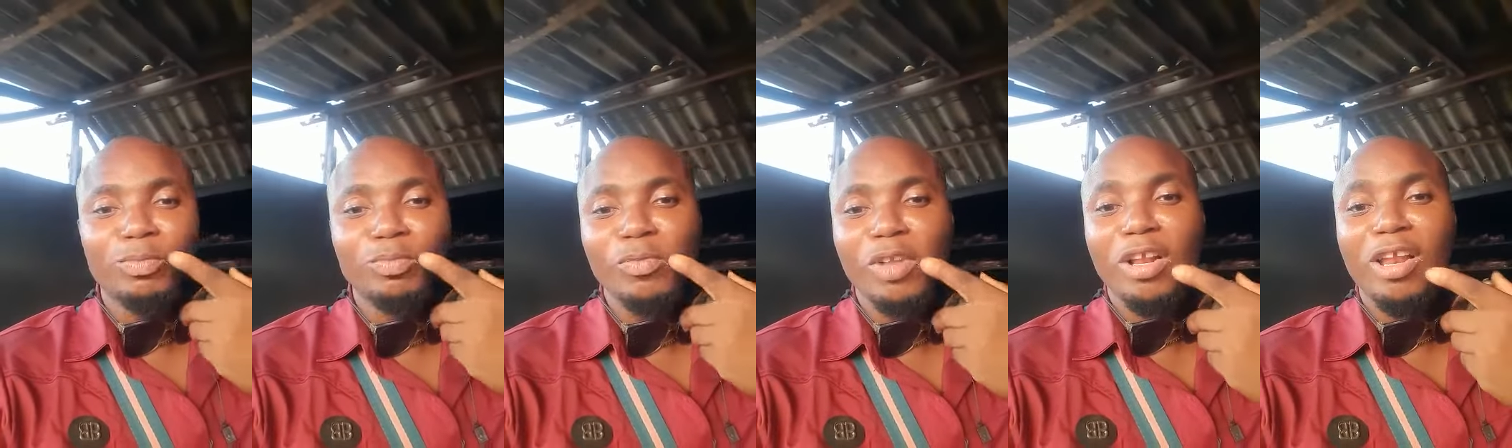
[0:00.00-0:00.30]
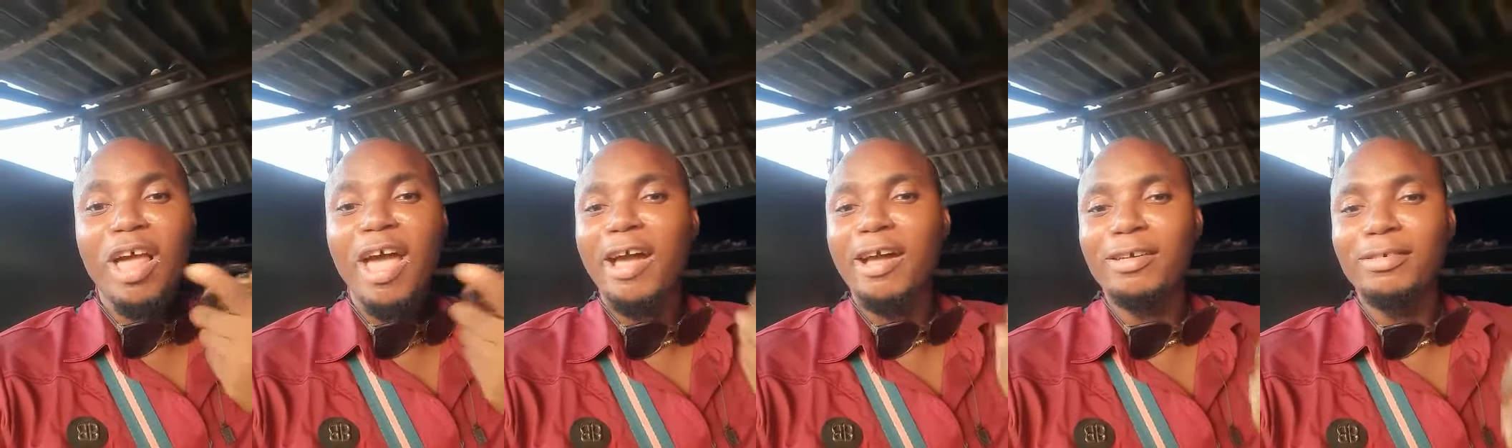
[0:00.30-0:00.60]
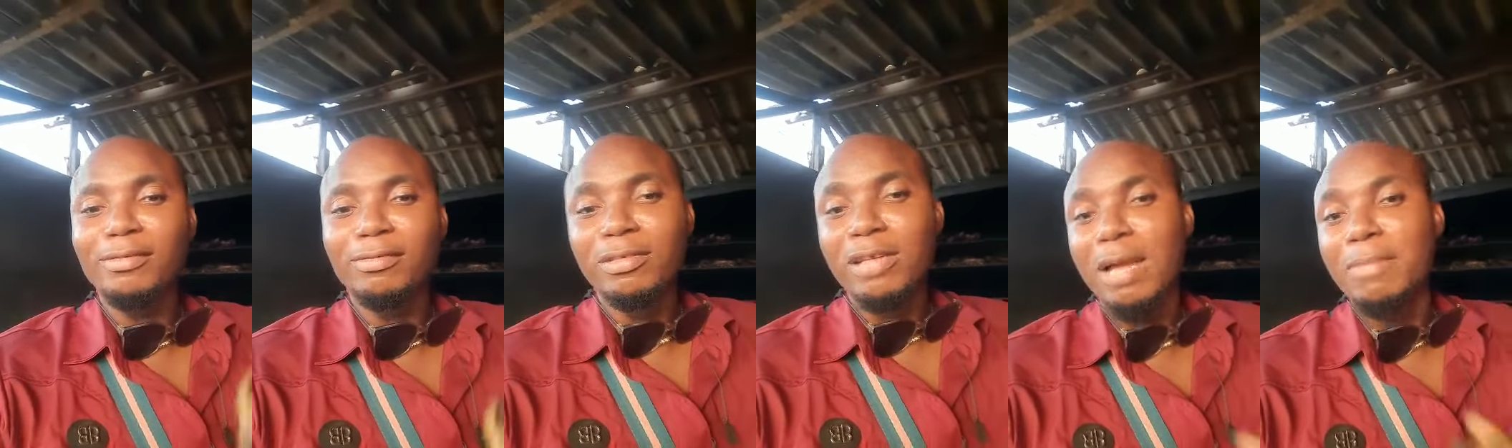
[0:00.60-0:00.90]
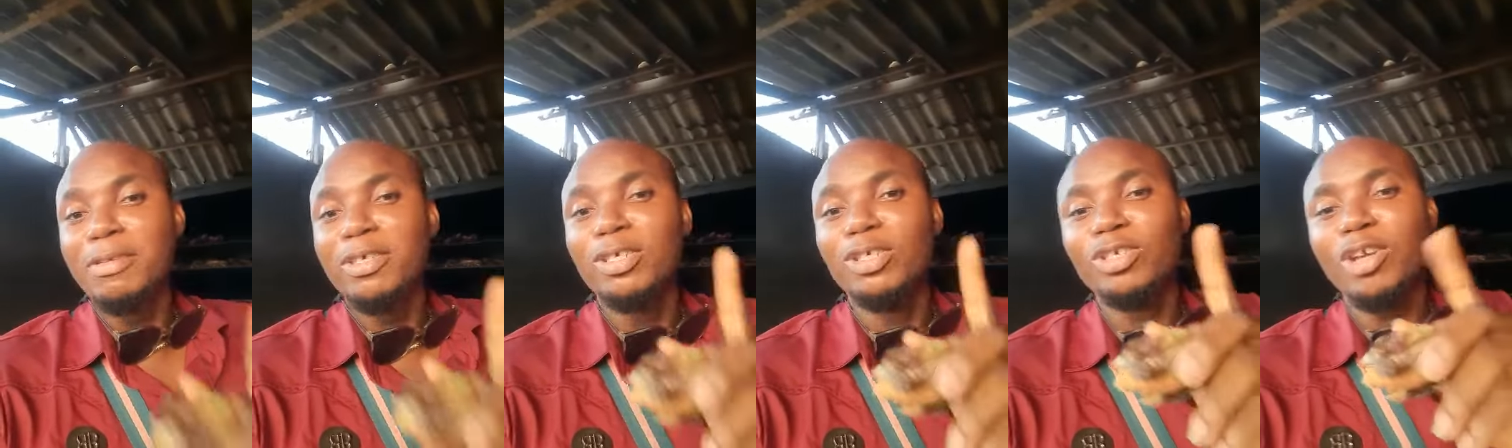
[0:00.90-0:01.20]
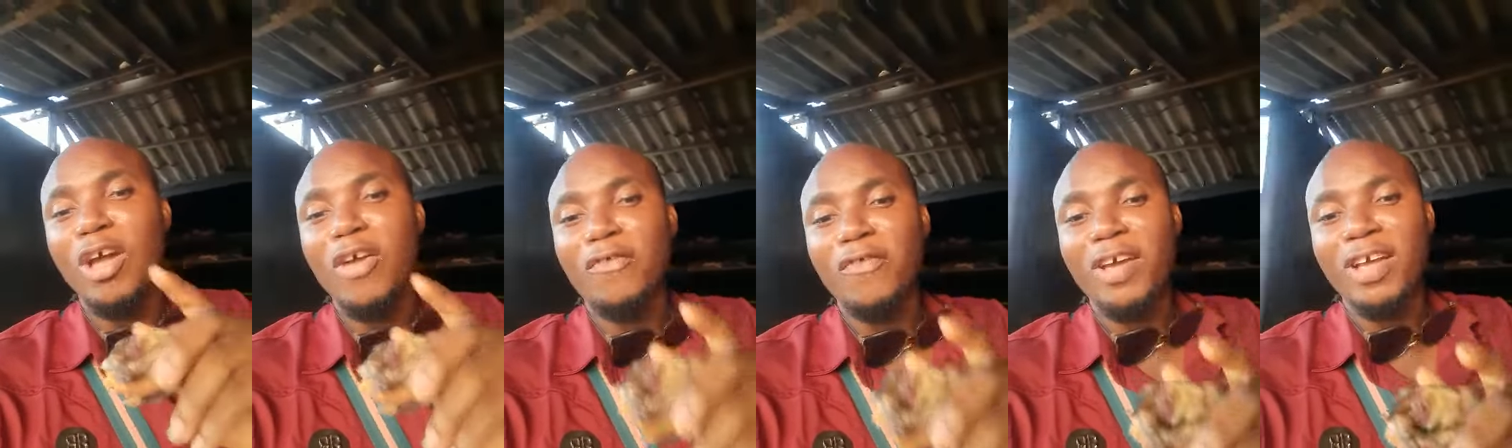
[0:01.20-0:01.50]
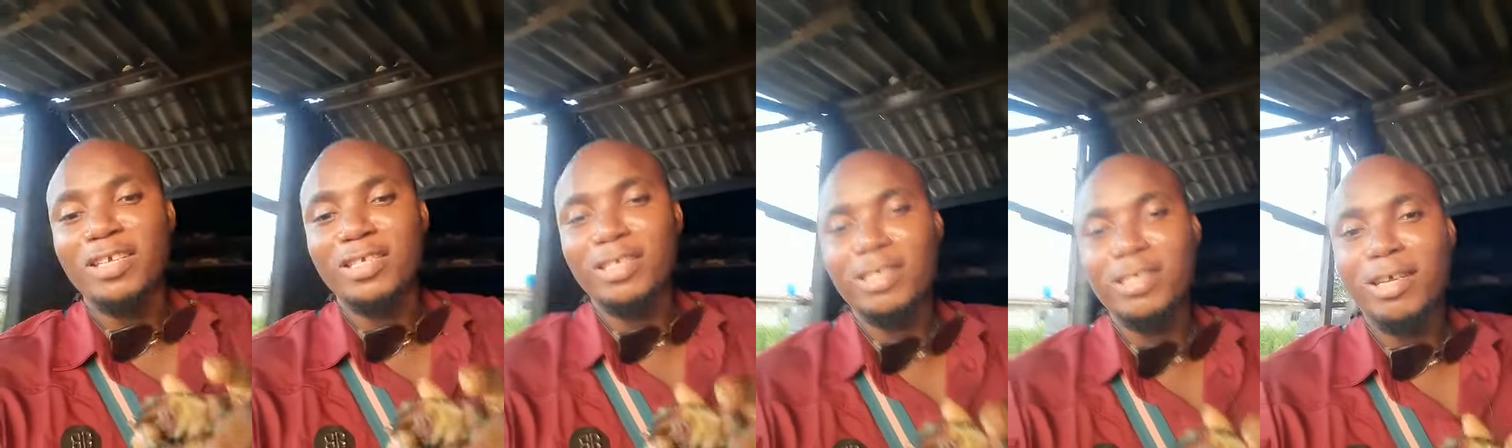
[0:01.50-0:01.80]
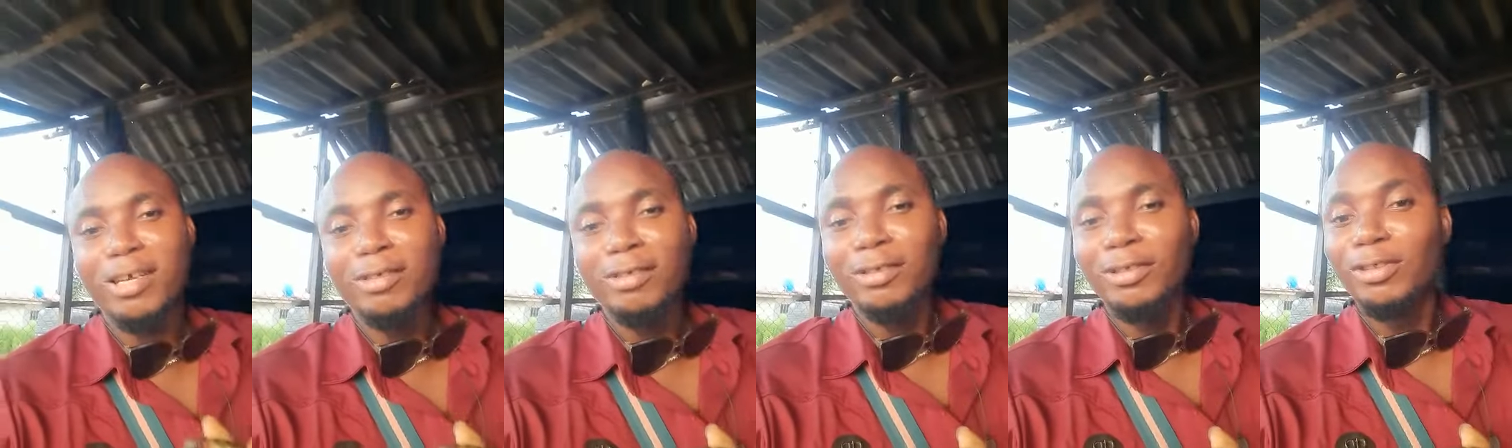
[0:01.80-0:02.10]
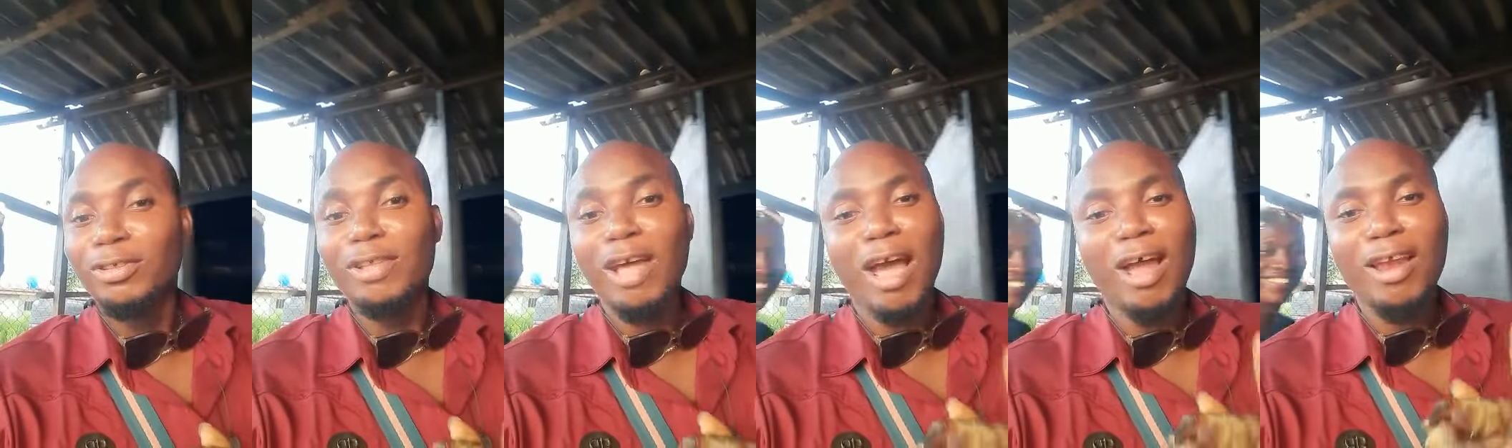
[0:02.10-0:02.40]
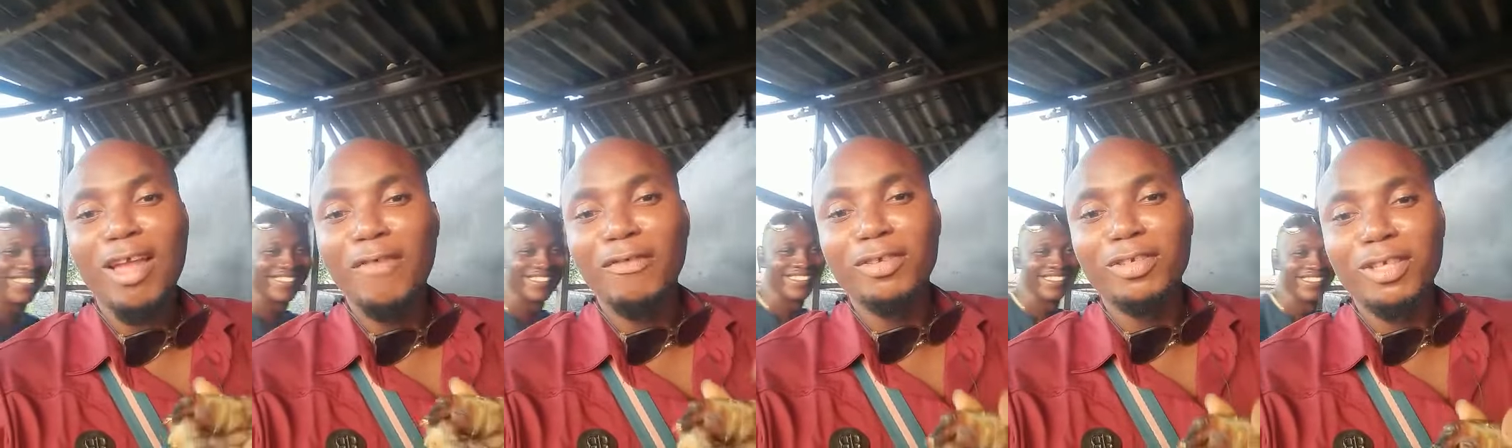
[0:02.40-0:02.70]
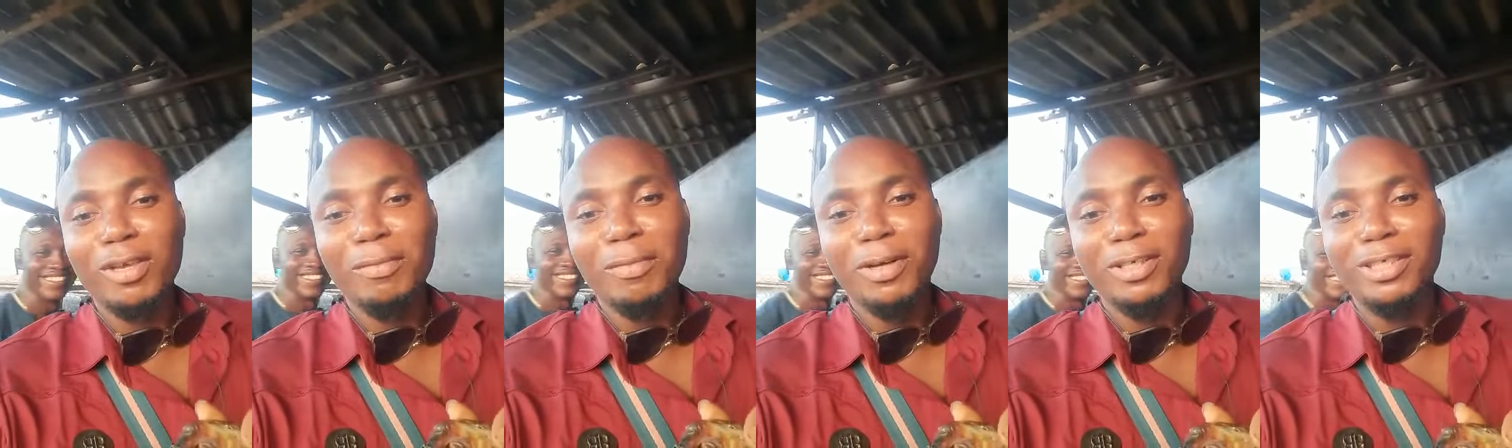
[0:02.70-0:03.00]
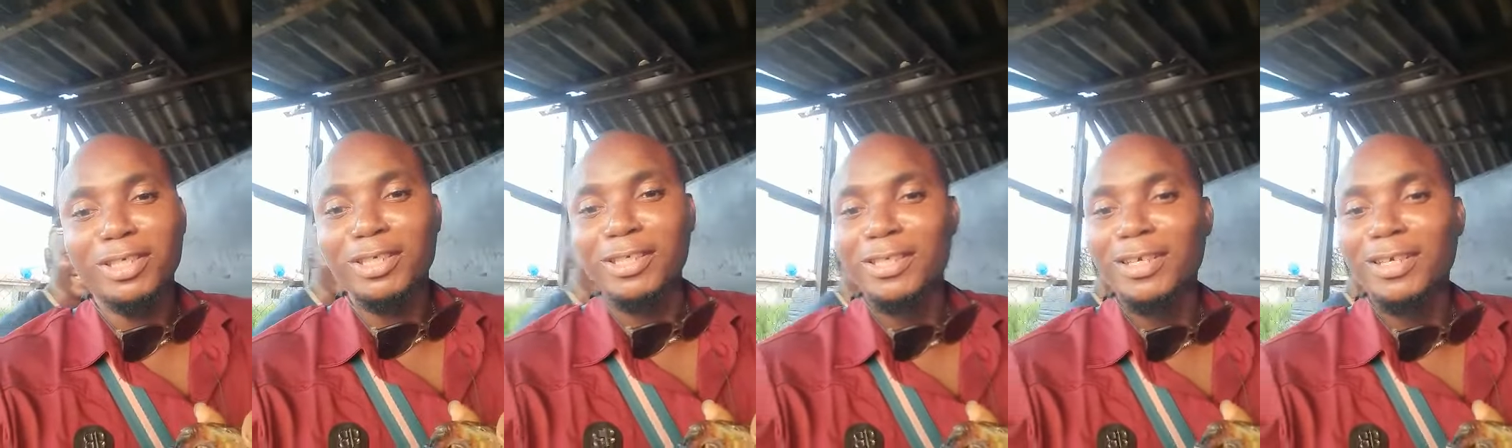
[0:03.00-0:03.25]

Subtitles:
like, let me enjoy first. You know I love you so much.